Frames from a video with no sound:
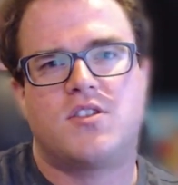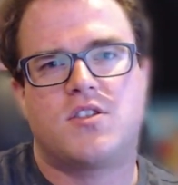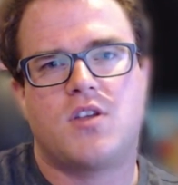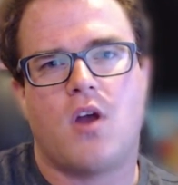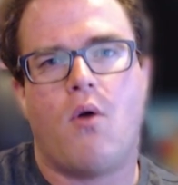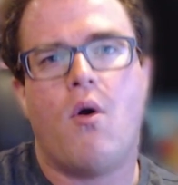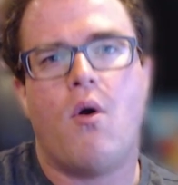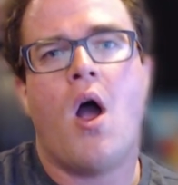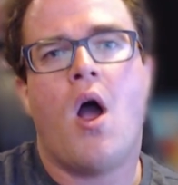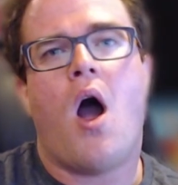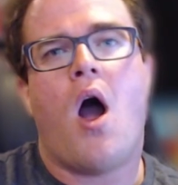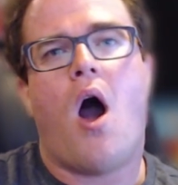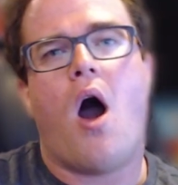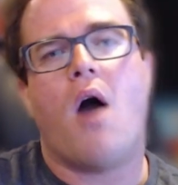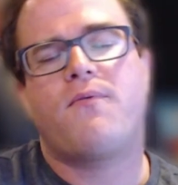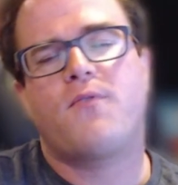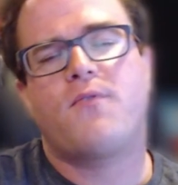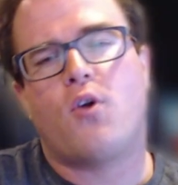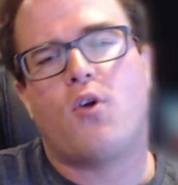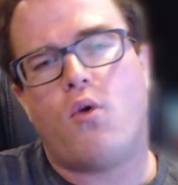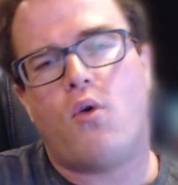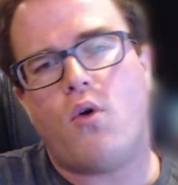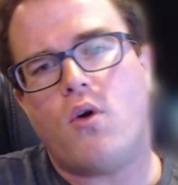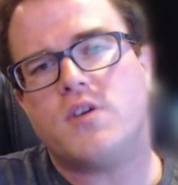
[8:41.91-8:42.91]
So,
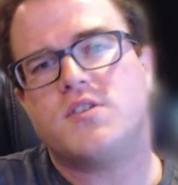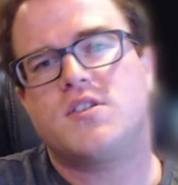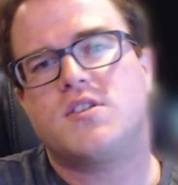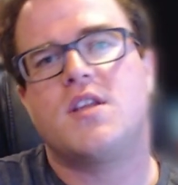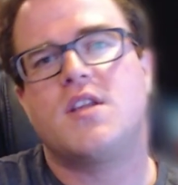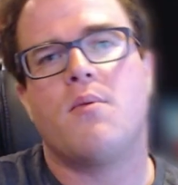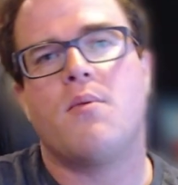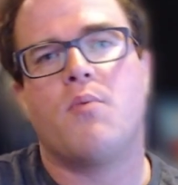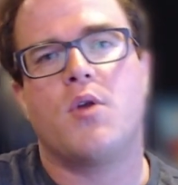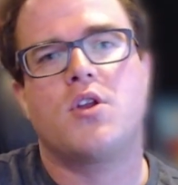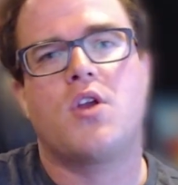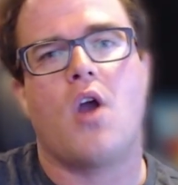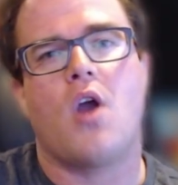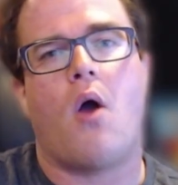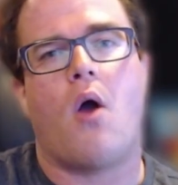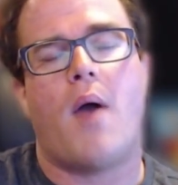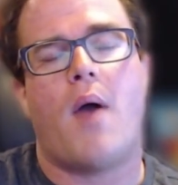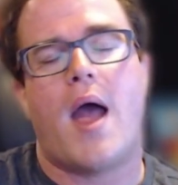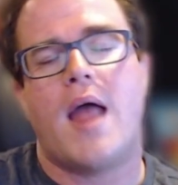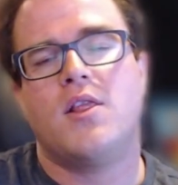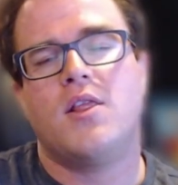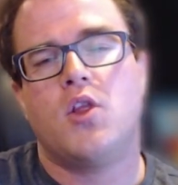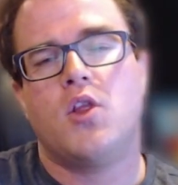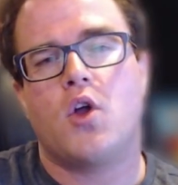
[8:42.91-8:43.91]
of course, they would go
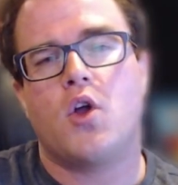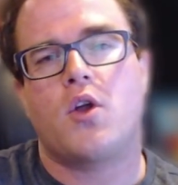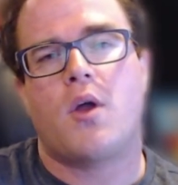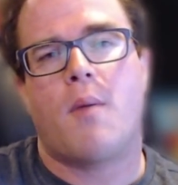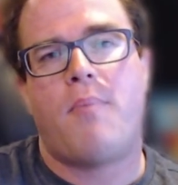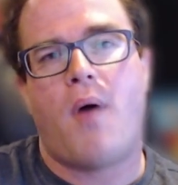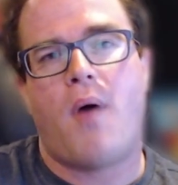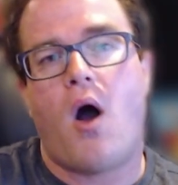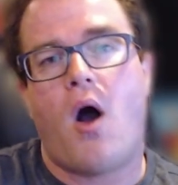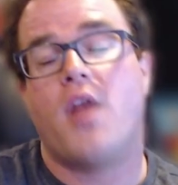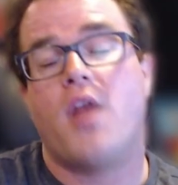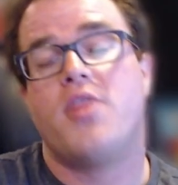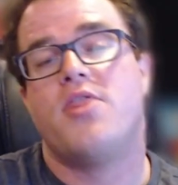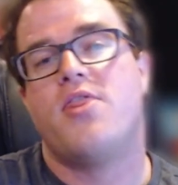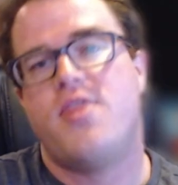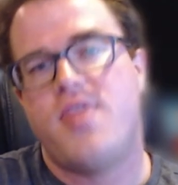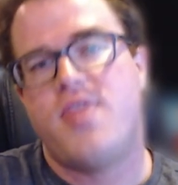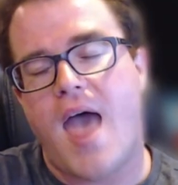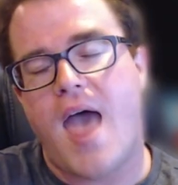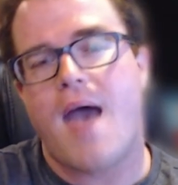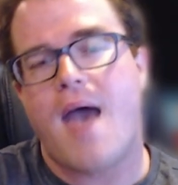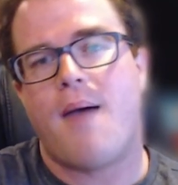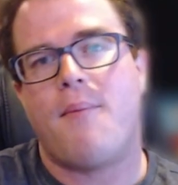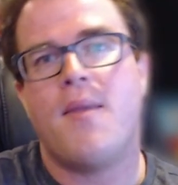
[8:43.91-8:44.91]
and look upon
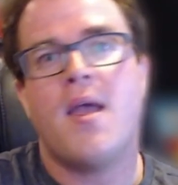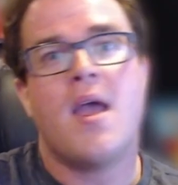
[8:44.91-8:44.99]
them